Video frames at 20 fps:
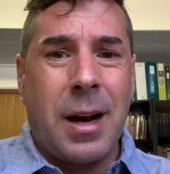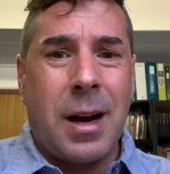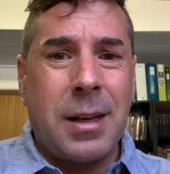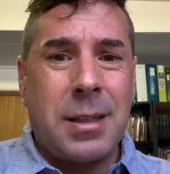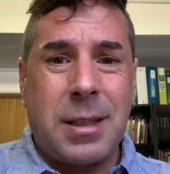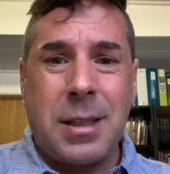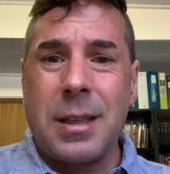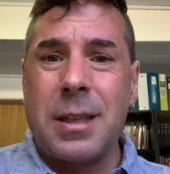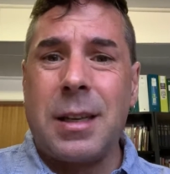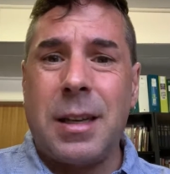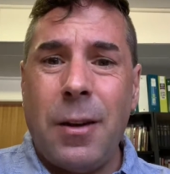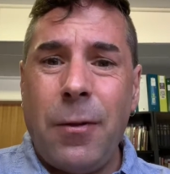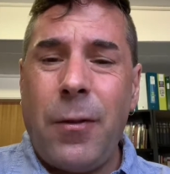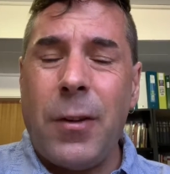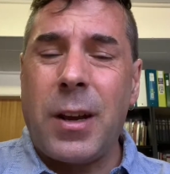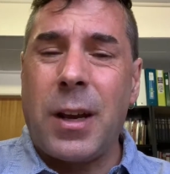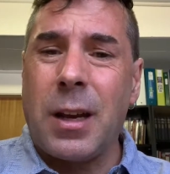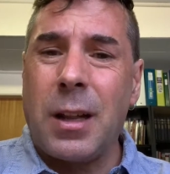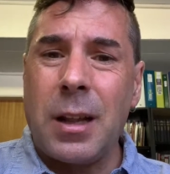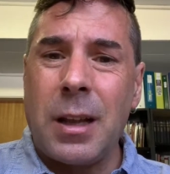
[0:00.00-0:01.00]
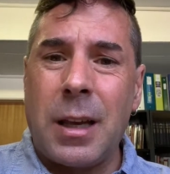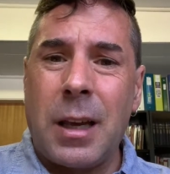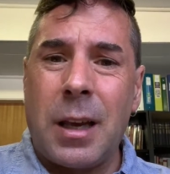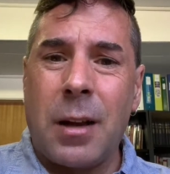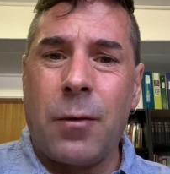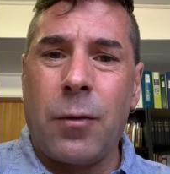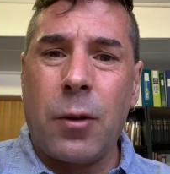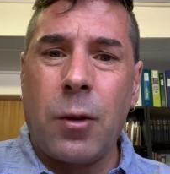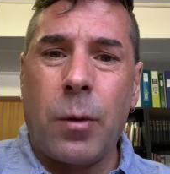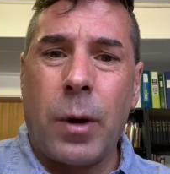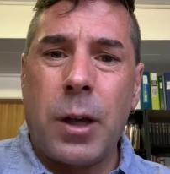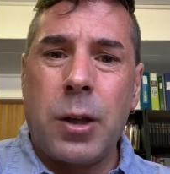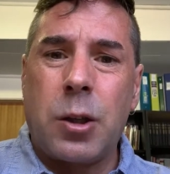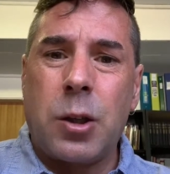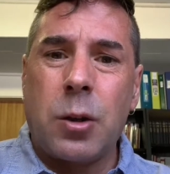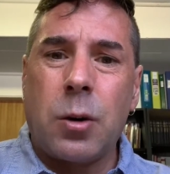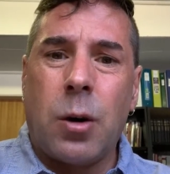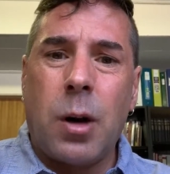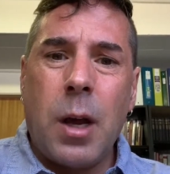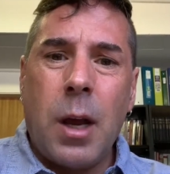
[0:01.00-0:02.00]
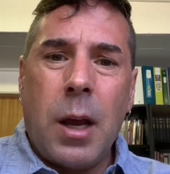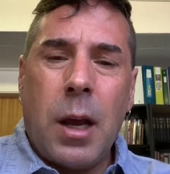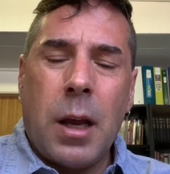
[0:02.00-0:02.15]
significantly influential